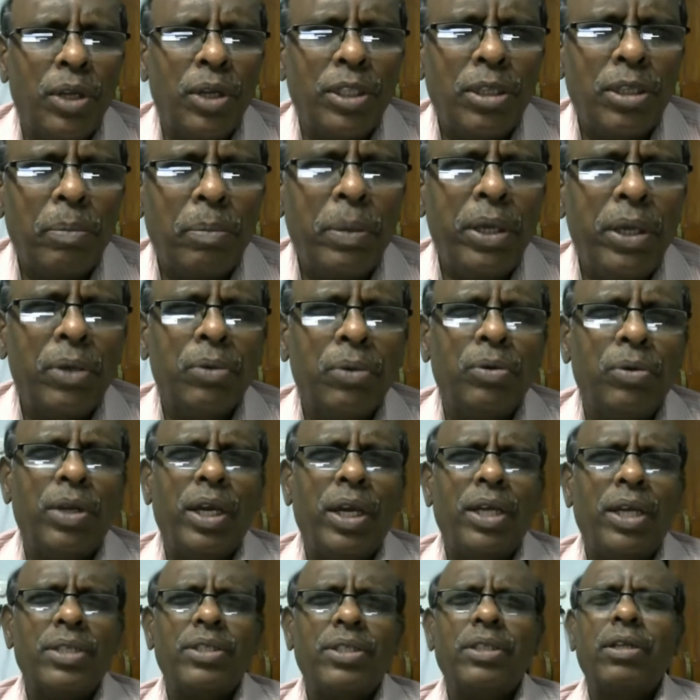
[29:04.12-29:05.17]
in the PU
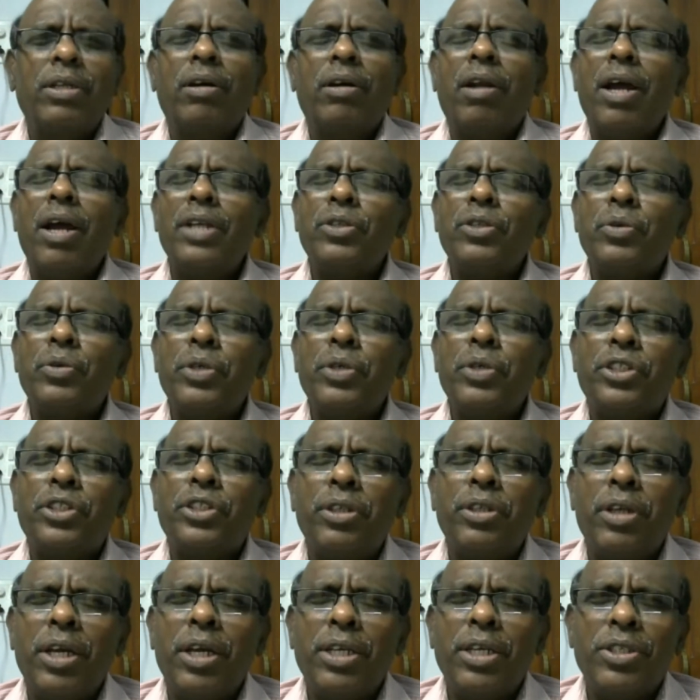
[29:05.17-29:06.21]
days, in the
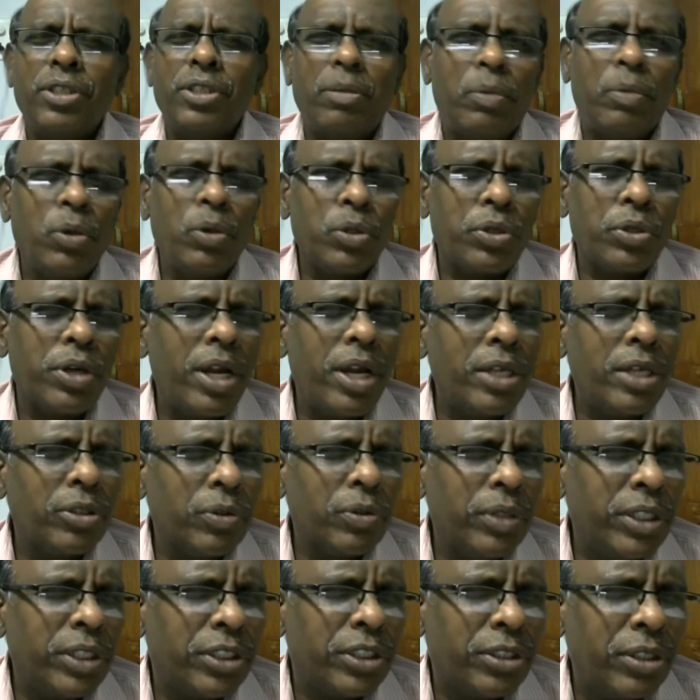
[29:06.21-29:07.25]
graduation days, in the post
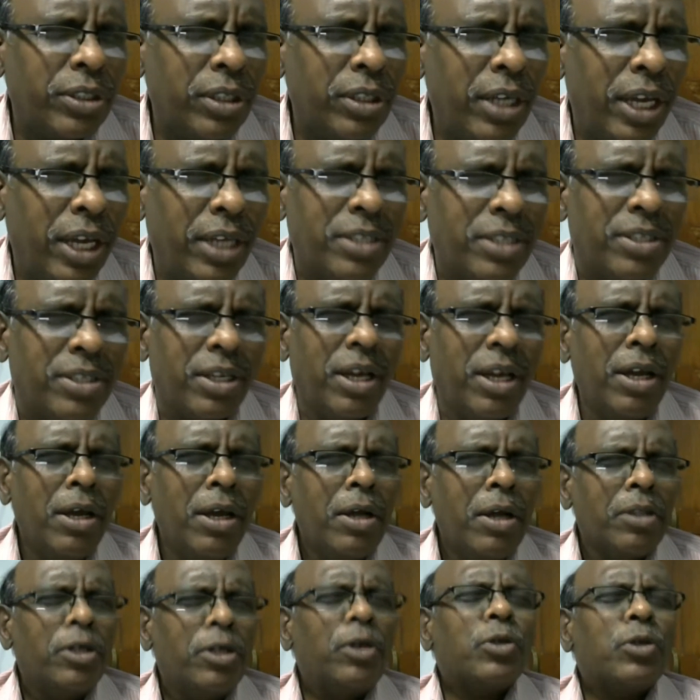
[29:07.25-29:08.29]
graduation days.
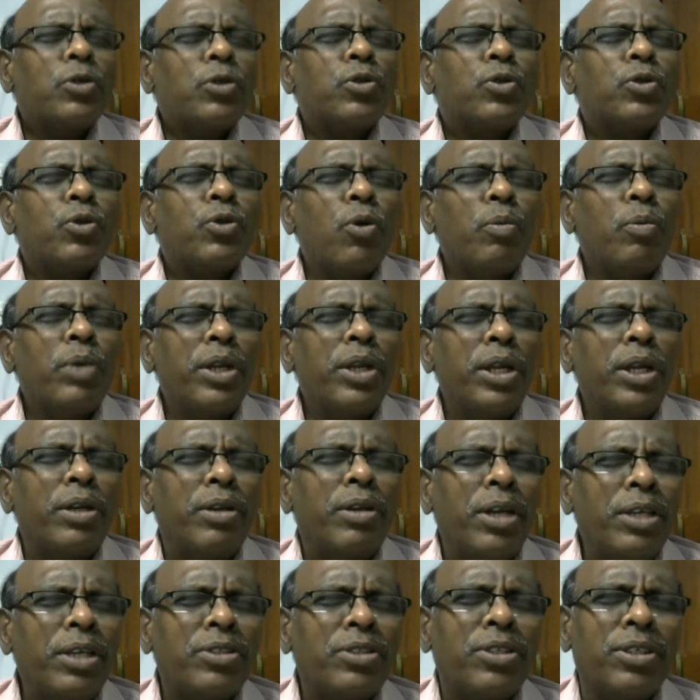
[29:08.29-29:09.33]
There are so many
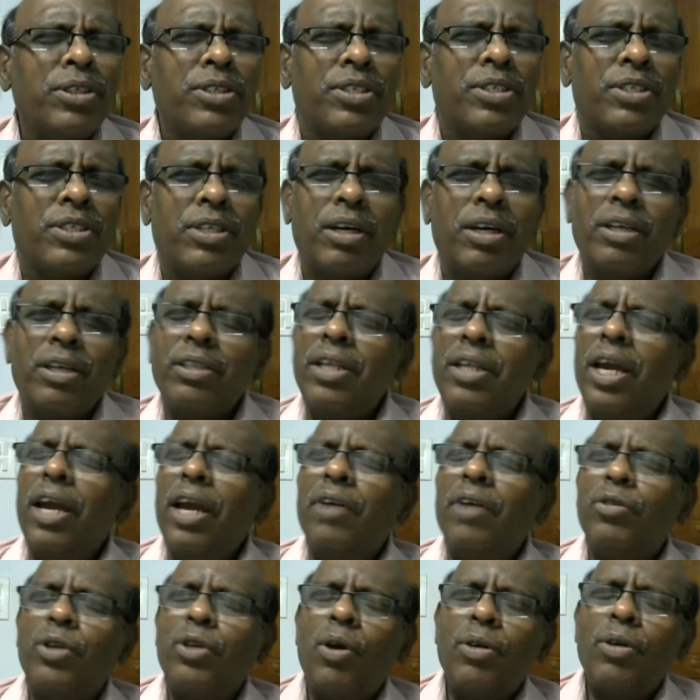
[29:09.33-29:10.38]
teachers, sir, they
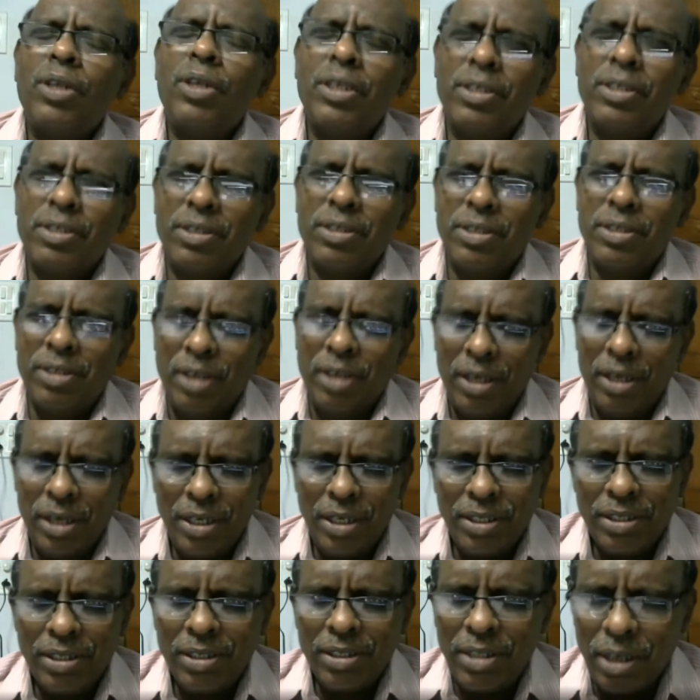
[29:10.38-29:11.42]
have taught us.
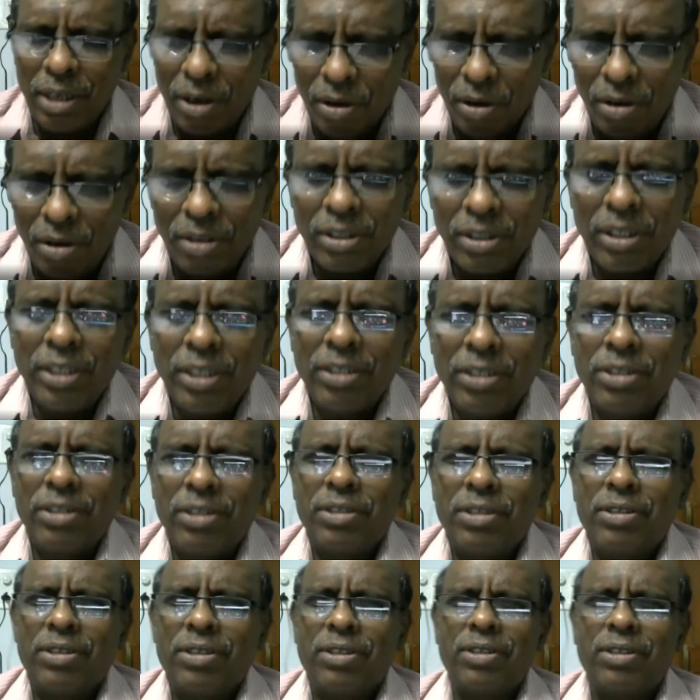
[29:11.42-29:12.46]
Yes, they're all
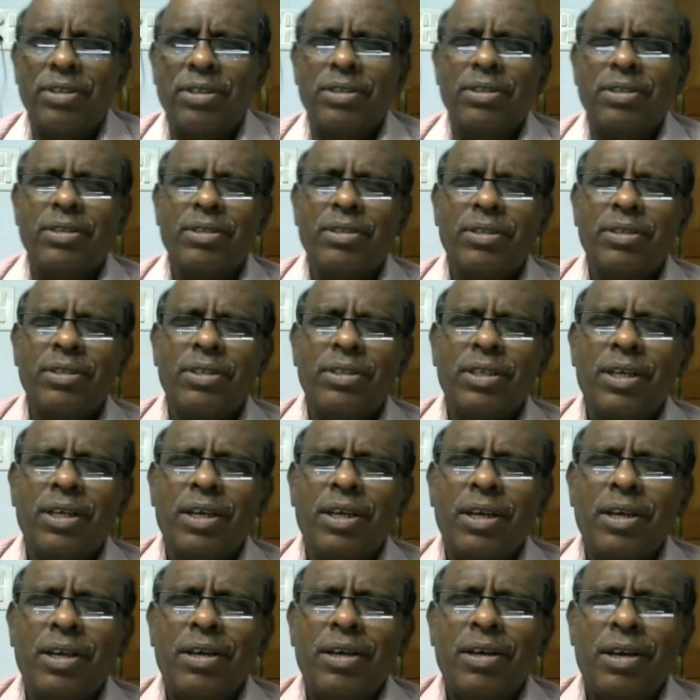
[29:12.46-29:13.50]
teachers.
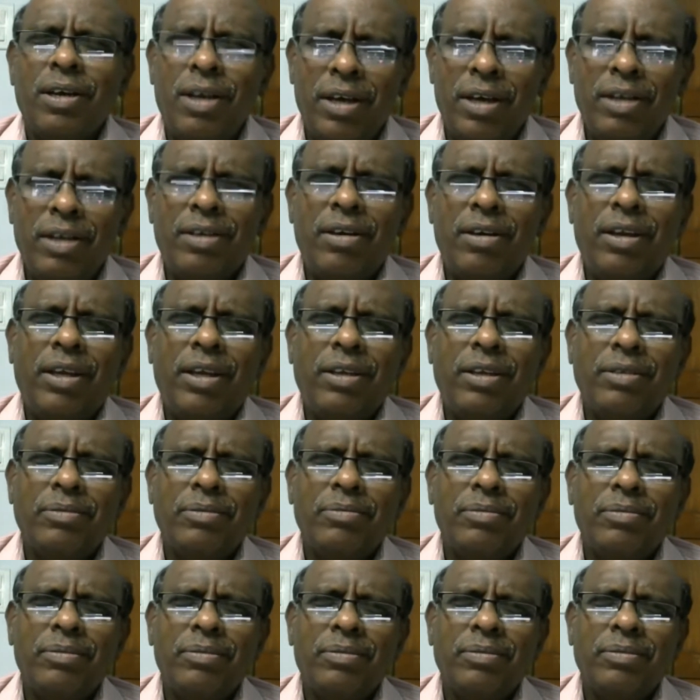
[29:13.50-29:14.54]
I agree.
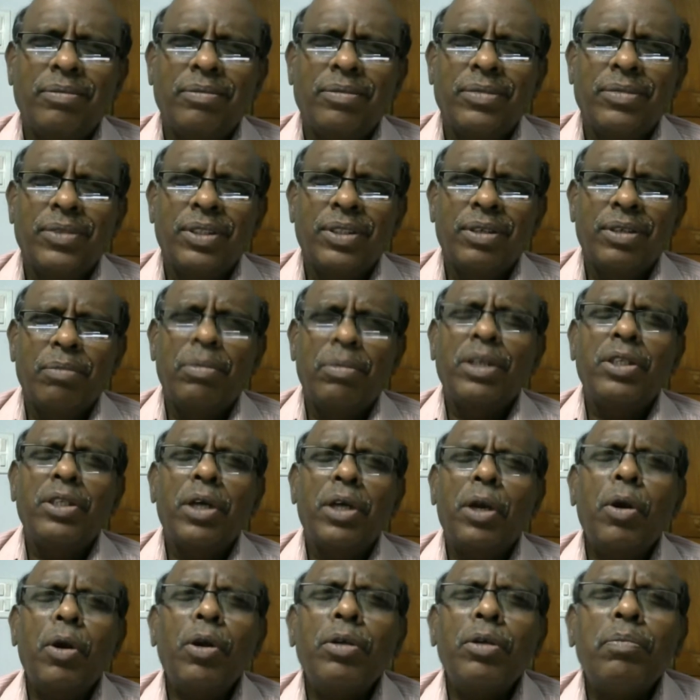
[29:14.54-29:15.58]
But
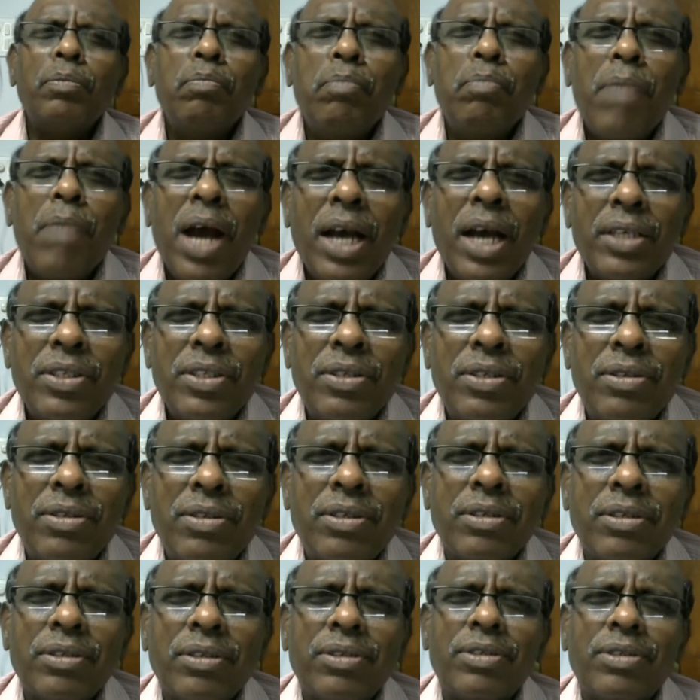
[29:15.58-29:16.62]
they're not
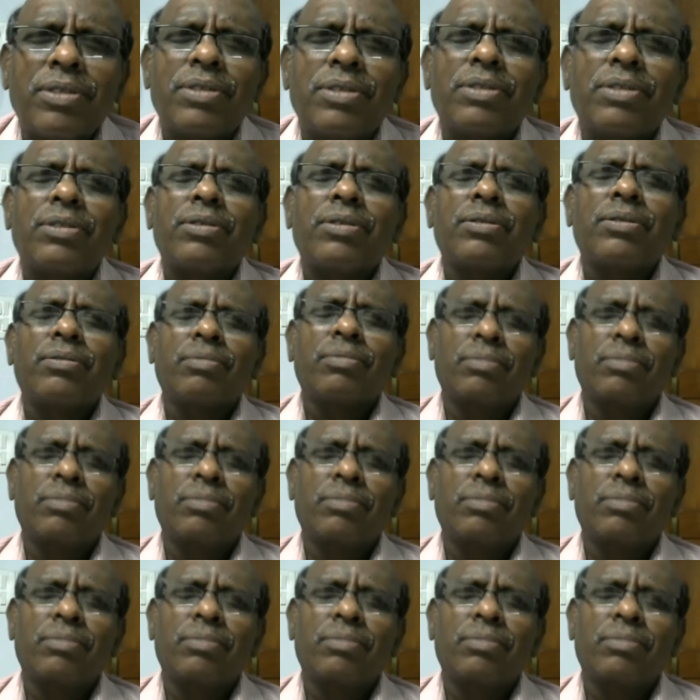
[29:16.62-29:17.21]
masters.